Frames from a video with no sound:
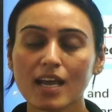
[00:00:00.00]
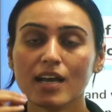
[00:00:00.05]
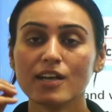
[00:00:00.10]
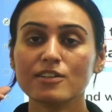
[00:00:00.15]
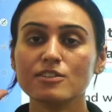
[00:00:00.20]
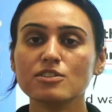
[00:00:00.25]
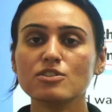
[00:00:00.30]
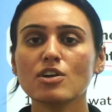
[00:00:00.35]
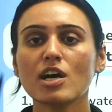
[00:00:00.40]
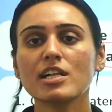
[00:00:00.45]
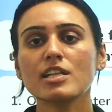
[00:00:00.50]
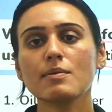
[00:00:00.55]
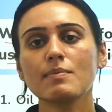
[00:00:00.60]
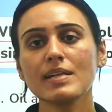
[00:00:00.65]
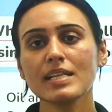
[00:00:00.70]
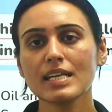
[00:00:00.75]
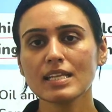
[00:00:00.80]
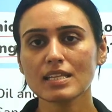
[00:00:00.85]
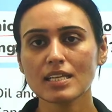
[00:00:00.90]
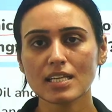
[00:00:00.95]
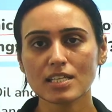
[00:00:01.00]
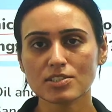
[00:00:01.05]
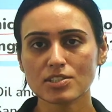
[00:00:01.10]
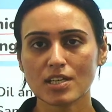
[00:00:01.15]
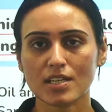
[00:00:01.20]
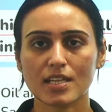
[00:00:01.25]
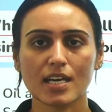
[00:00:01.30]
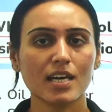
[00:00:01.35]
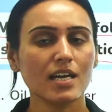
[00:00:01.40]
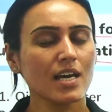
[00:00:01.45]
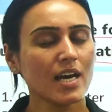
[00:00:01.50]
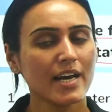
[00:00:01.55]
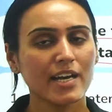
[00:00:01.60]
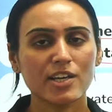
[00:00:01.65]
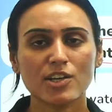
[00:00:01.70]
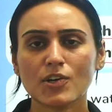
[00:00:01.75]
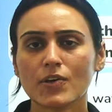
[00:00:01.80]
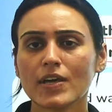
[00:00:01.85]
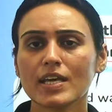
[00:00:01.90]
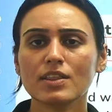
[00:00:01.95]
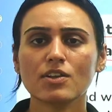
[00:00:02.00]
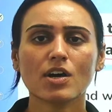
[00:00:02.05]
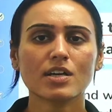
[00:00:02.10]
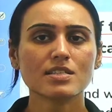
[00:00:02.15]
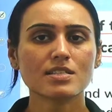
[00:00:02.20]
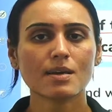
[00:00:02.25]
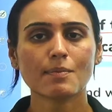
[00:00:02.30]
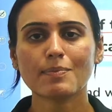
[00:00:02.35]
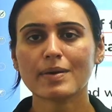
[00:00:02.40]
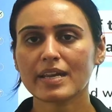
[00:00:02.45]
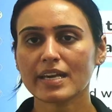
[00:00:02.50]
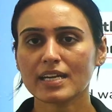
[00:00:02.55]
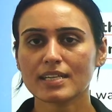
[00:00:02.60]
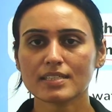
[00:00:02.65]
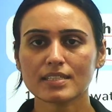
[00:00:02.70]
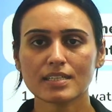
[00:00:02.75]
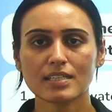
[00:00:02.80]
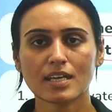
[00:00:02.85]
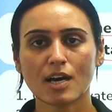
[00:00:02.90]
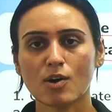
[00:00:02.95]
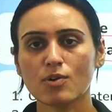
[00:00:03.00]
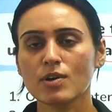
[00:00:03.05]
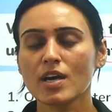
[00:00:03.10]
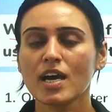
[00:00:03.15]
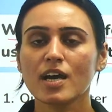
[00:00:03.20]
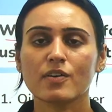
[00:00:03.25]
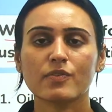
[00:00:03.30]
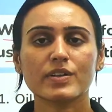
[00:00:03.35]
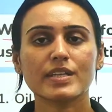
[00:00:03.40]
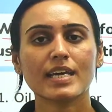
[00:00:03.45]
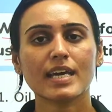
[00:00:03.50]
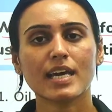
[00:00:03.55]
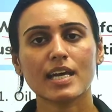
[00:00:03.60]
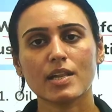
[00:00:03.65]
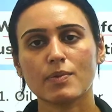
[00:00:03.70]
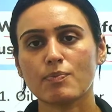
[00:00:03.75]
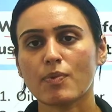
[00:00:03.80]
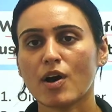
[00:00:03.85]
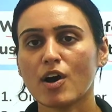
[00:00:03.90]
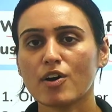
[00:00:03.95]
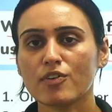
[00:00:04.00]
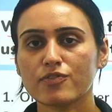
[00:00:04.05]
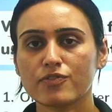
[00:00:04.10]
soluble in each other, you cannot separate it out with the help of